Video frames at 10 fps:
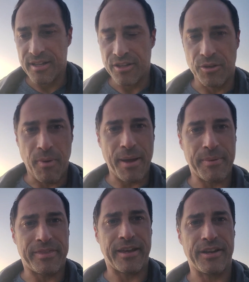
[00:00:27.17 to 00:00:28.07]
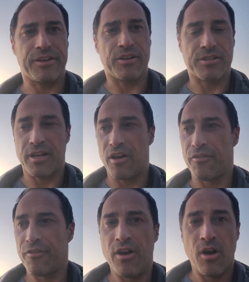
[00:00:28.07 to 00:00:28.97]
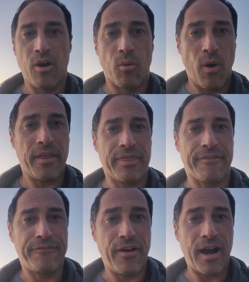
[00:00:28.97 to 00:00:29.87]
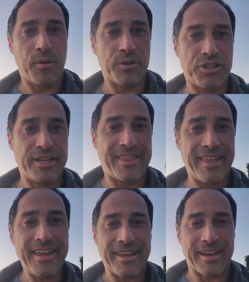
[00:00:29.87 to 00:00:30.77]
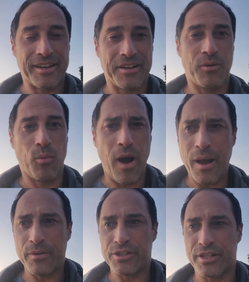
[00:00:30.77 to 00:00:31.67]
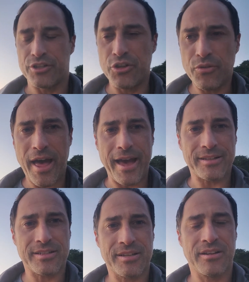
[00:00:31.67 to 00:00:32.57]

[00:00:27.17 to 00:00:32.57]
you might be thinking to yourself, what the fuck was she thinking? Why would she do that?